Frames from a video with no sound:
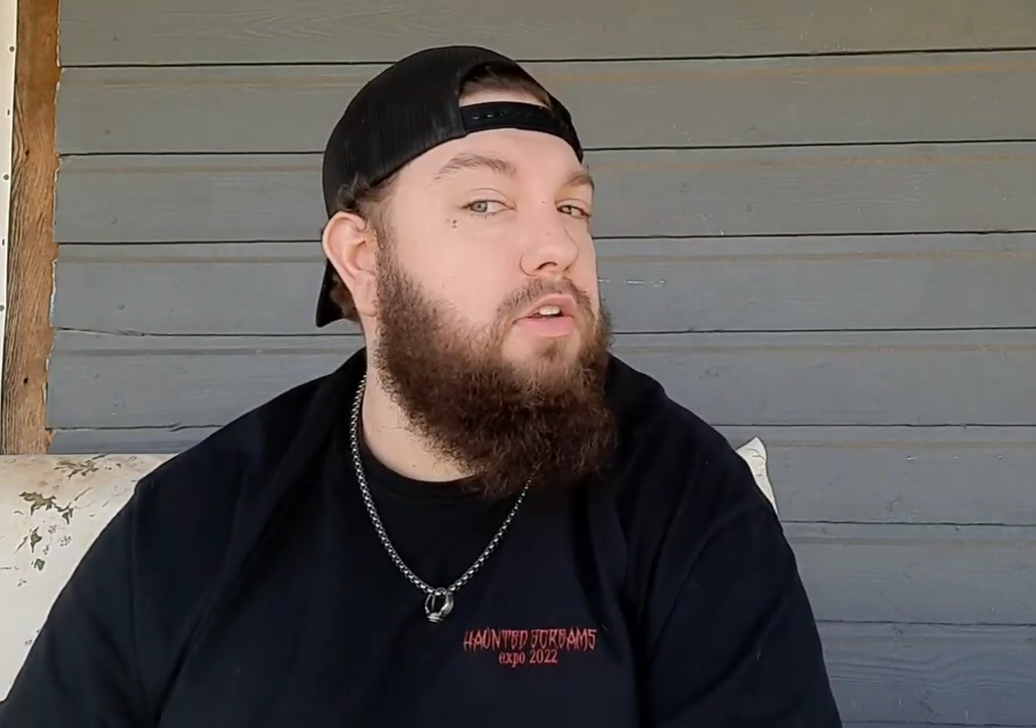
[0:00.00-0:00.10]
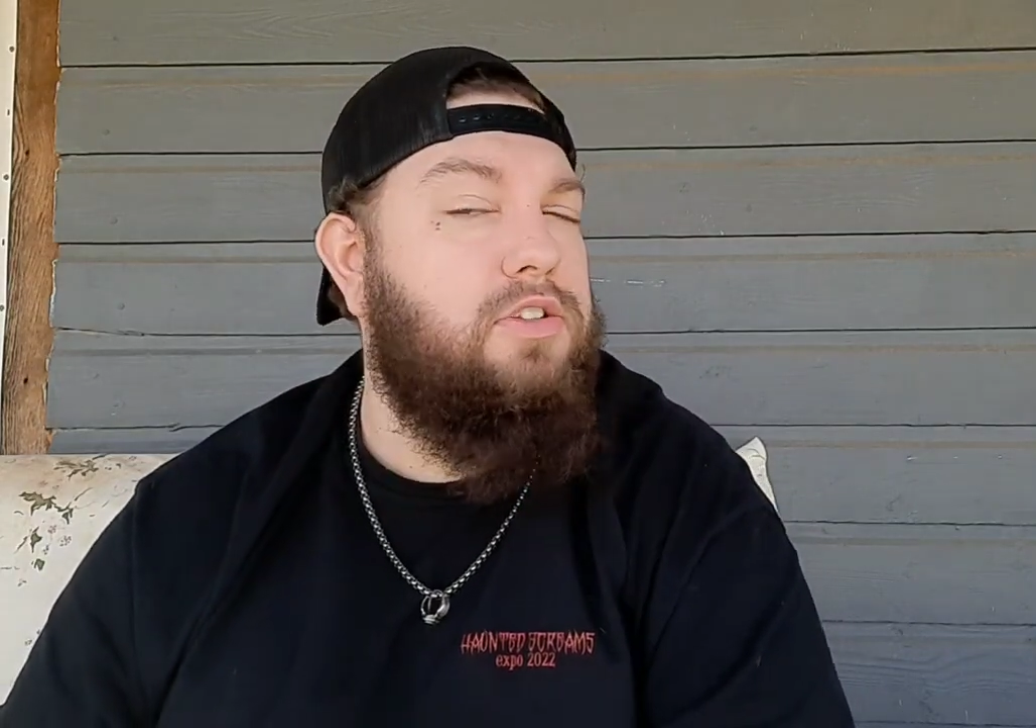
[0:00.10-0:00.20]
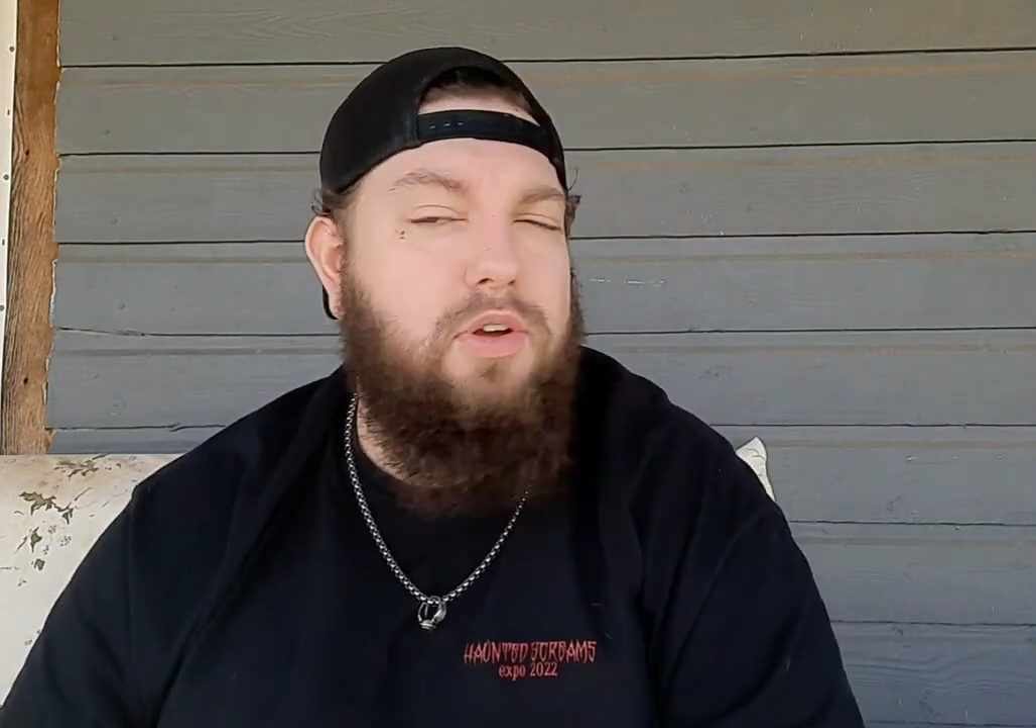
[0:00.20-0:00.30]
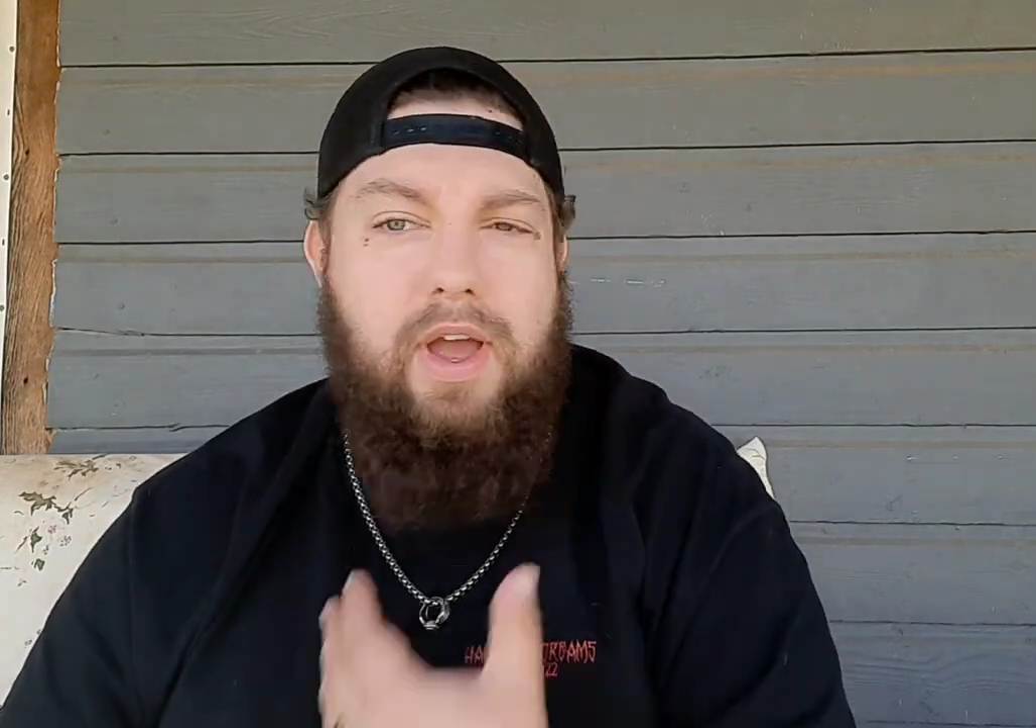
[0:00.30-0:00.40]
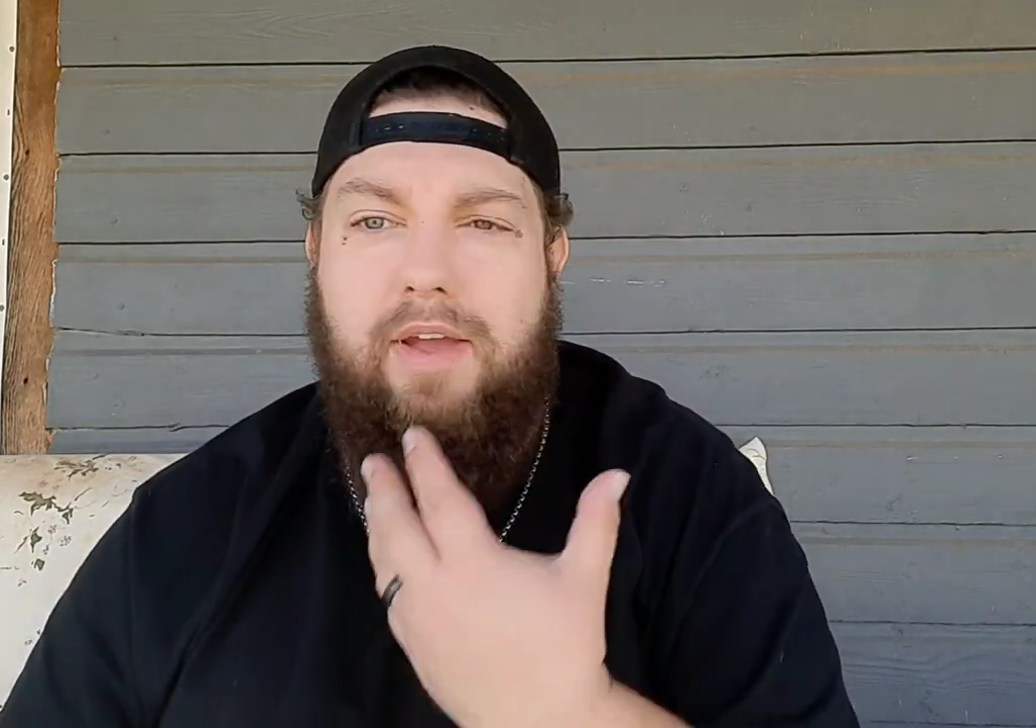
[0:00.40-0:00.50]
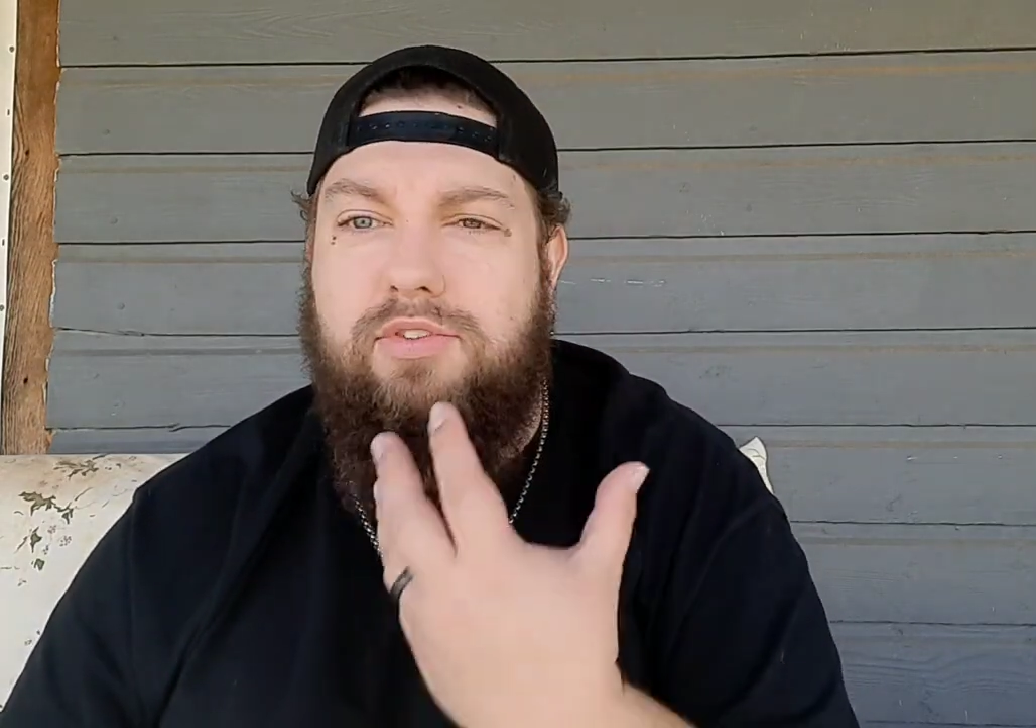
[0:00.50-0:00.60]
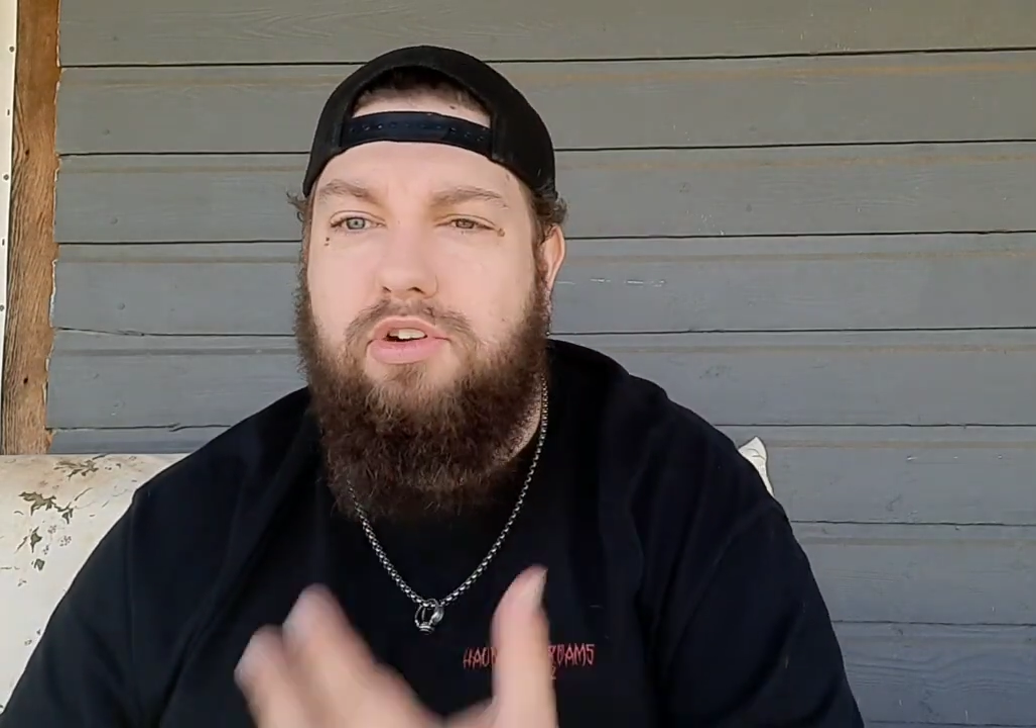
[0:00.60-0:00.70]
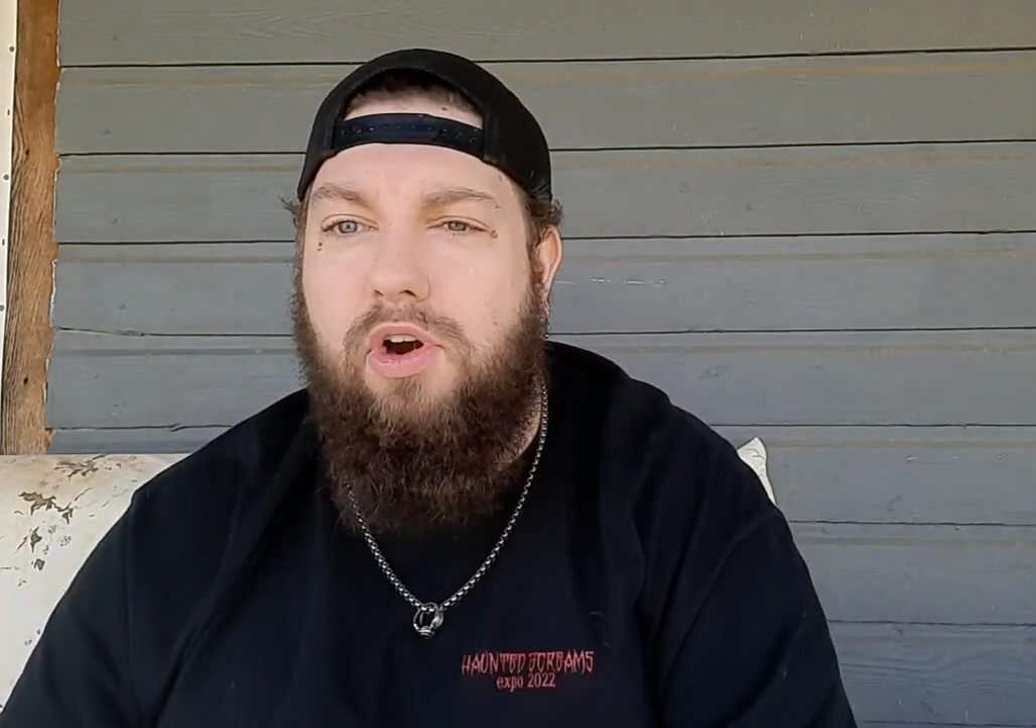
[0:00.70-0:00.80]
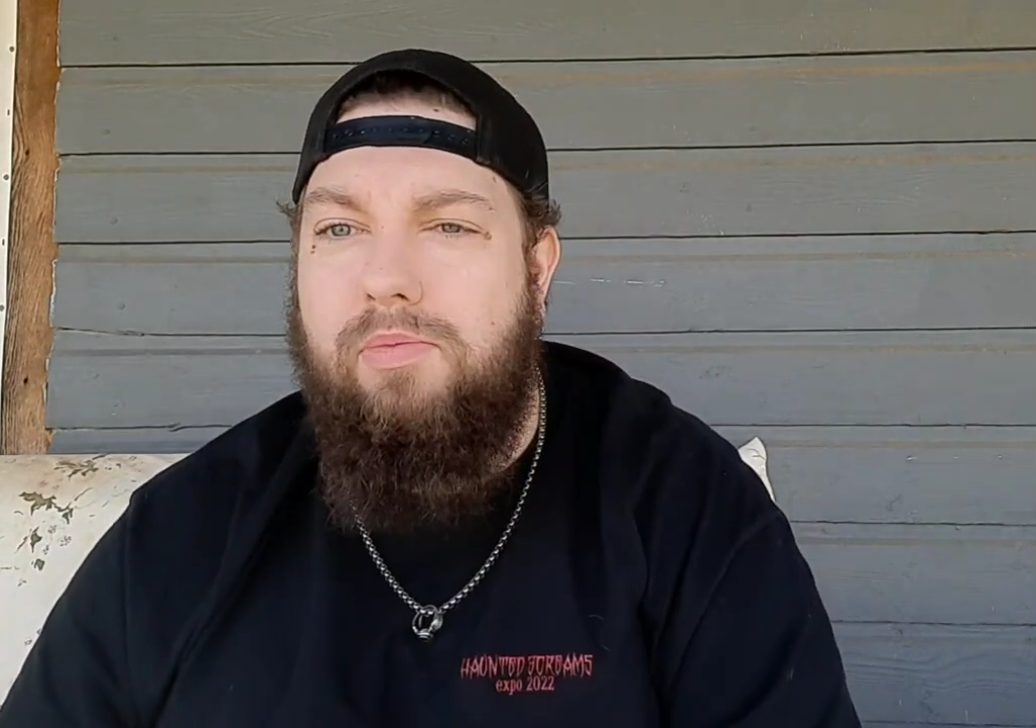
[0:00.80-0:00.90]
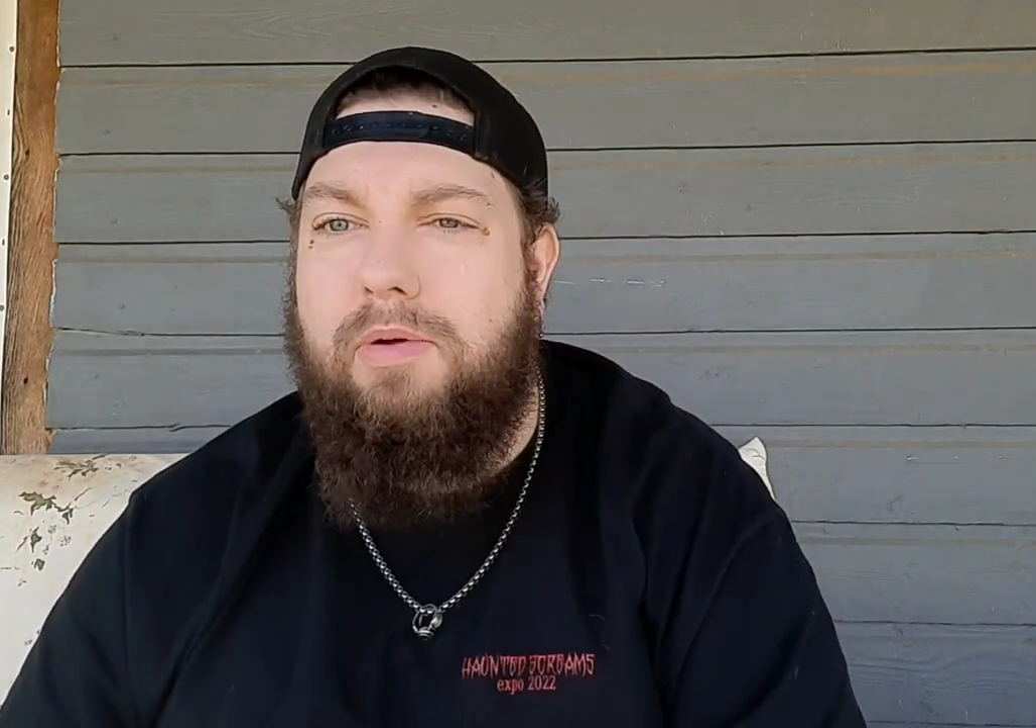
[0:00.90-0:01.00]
So I have to grow